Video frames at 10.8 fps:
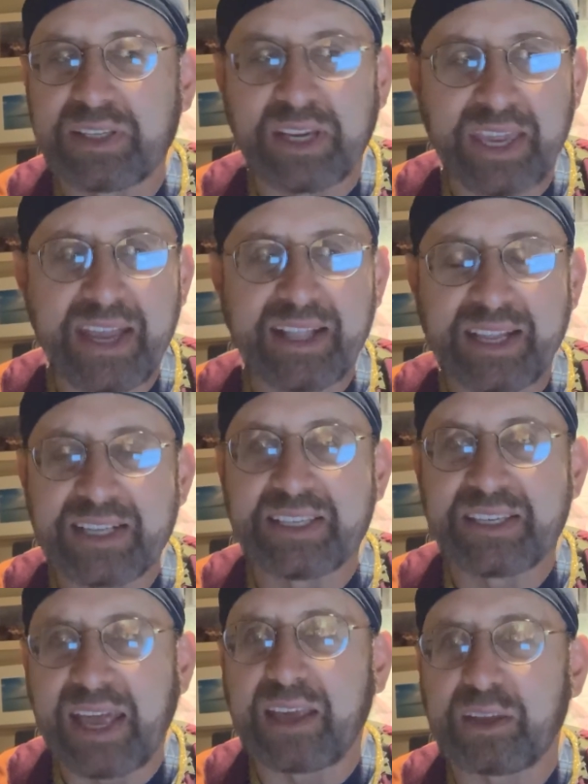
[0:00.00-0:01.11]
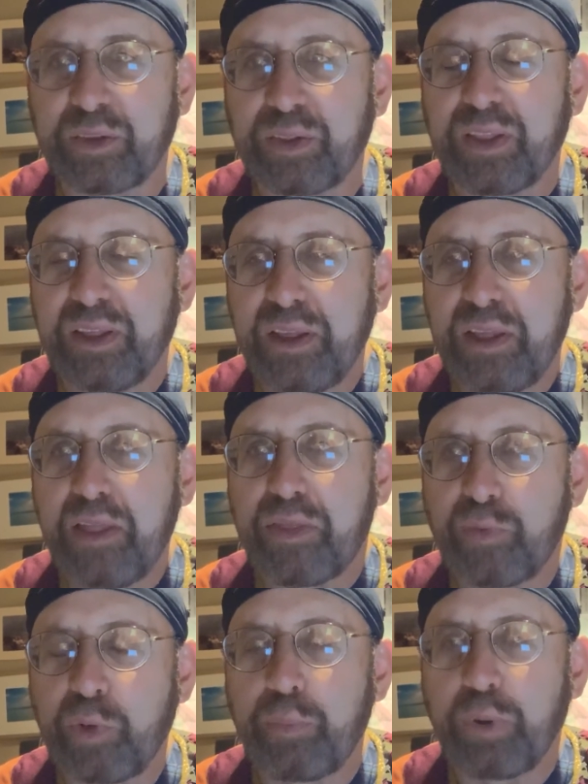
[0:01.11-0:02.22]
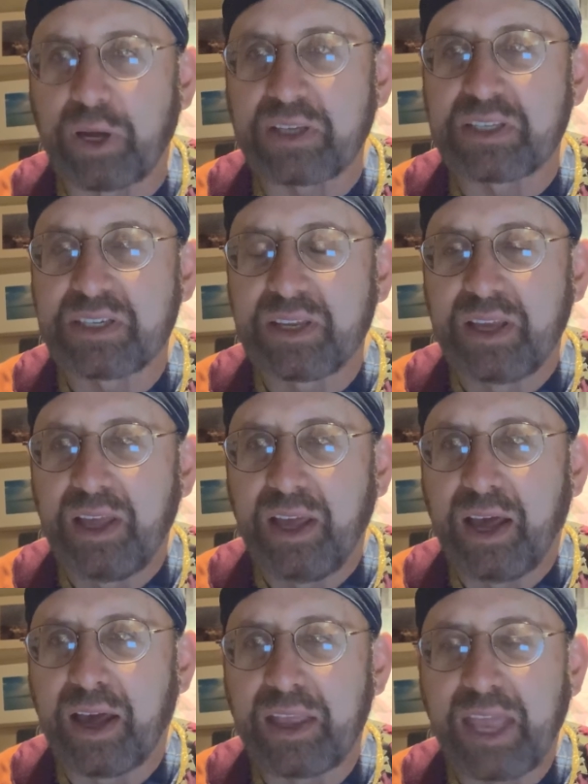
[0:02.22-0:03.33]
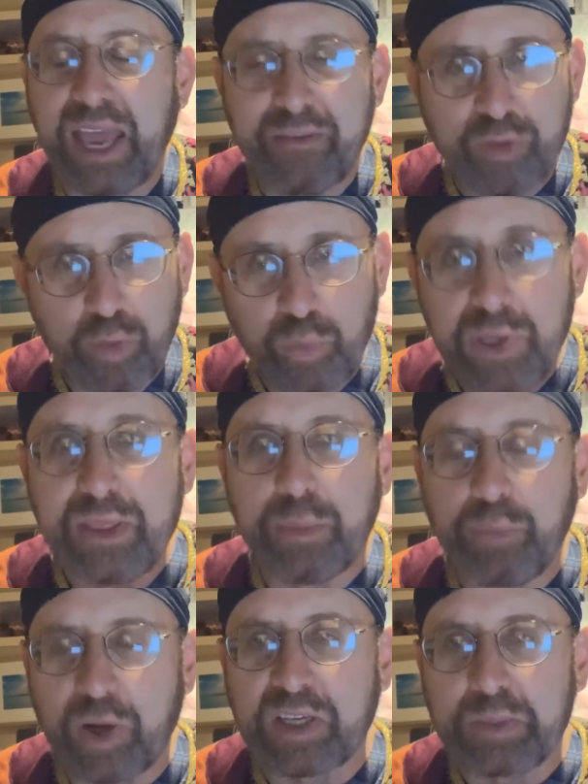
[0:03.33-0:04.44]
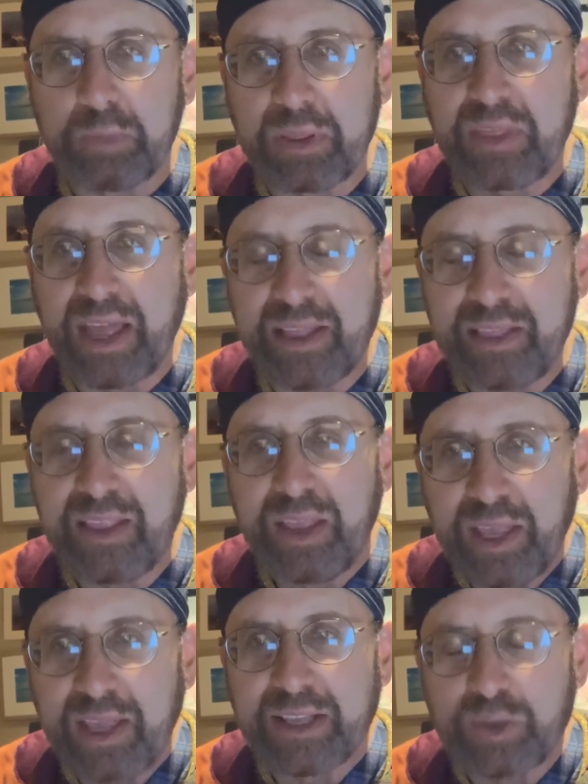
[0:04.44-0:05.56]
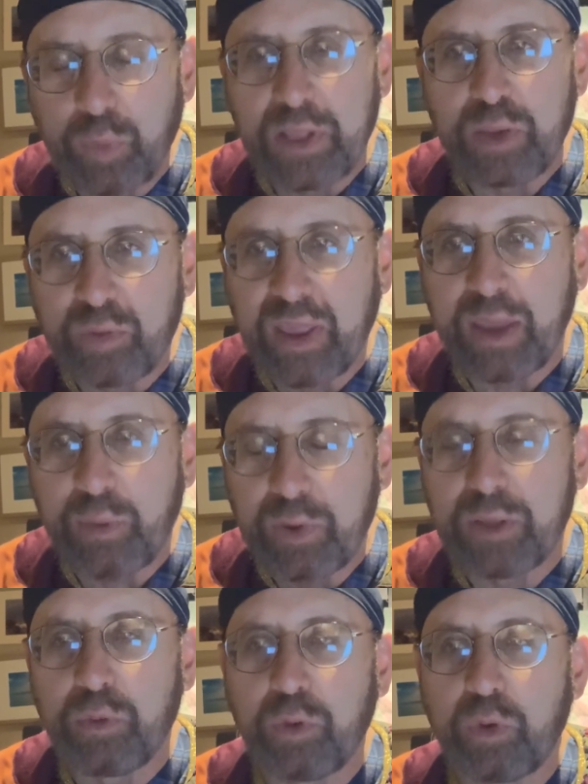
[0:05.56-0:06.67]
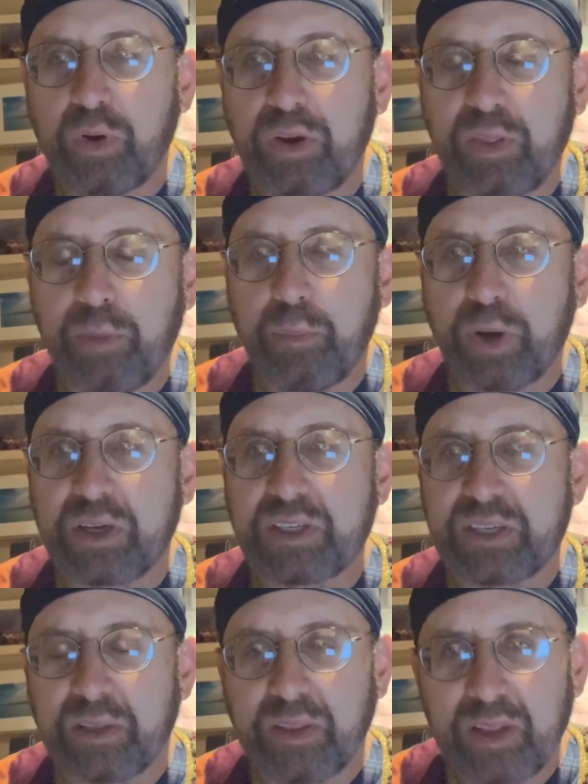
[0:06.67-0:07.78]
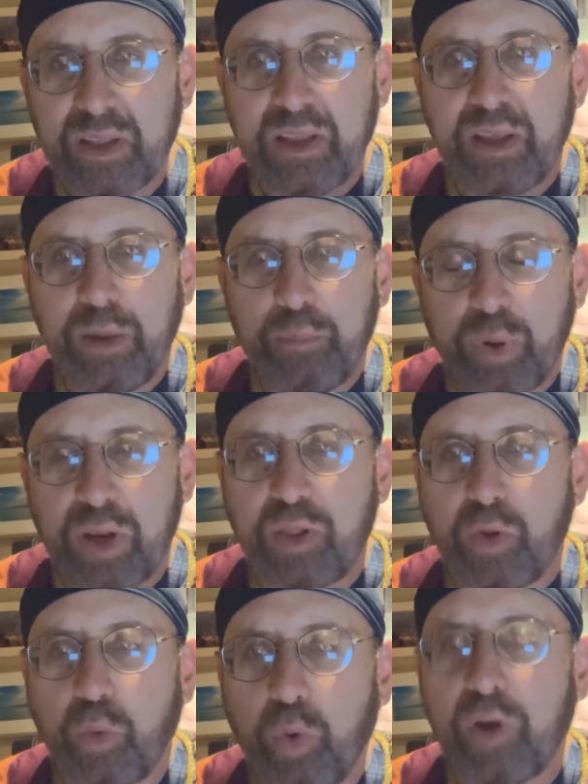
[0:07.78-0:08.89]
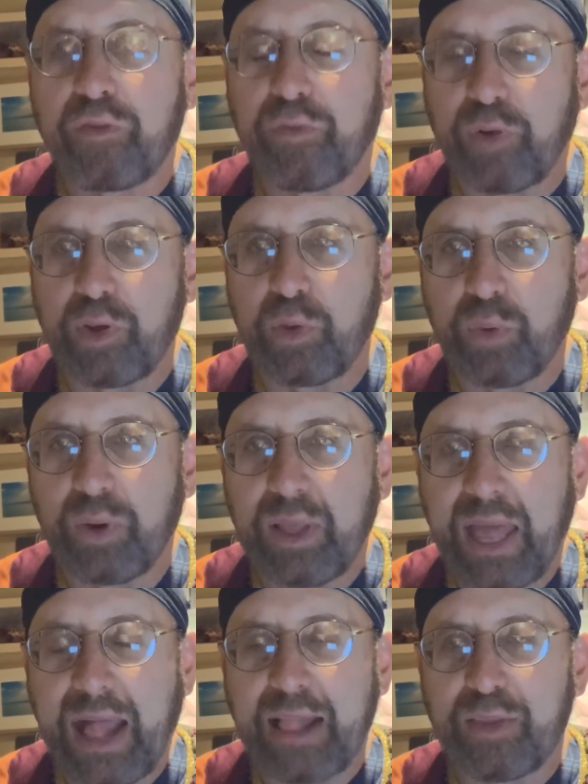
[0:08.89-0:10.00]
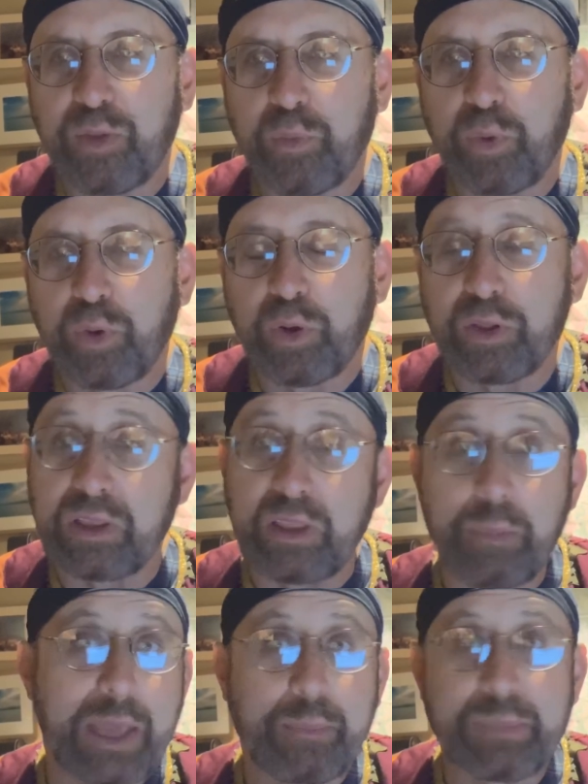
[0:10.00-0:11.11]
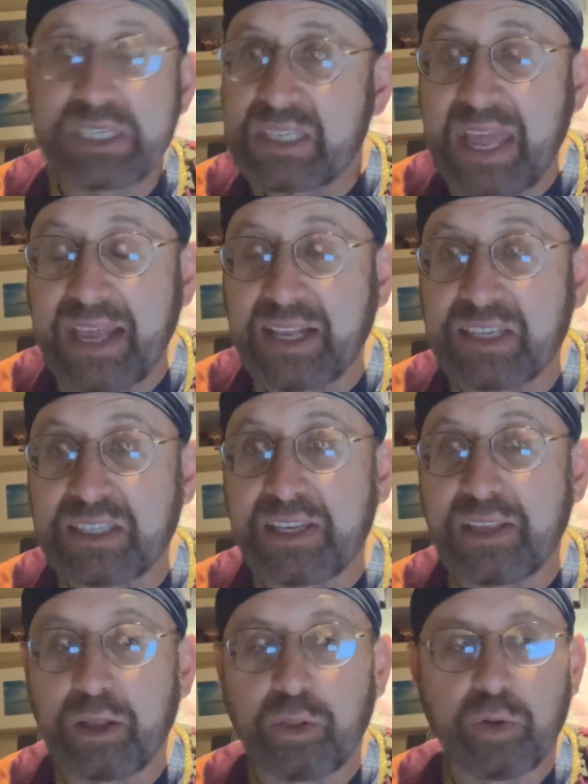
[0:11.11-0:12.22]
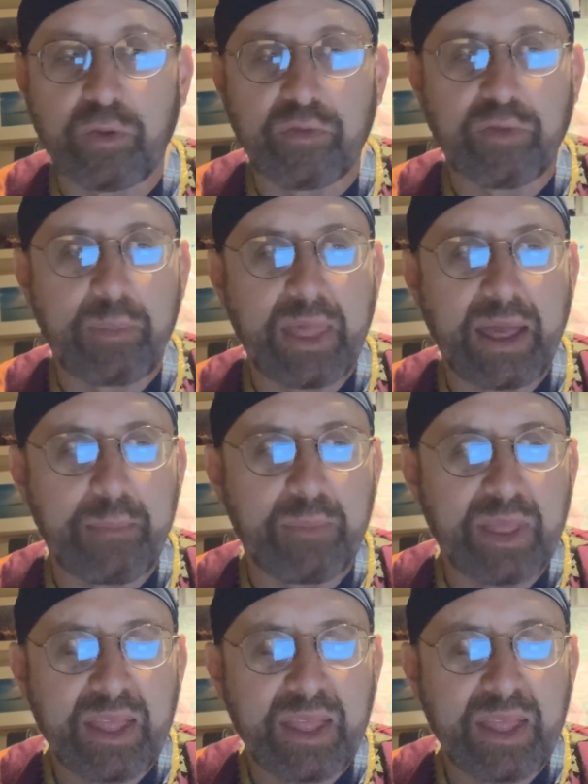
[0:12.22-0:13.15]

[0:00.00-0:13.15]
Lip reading: You can't get sechel through books. You have to read the books, but then it's when you take what you learn in the books and put it to work for you out in the world, and you make mistakes and you learn from them.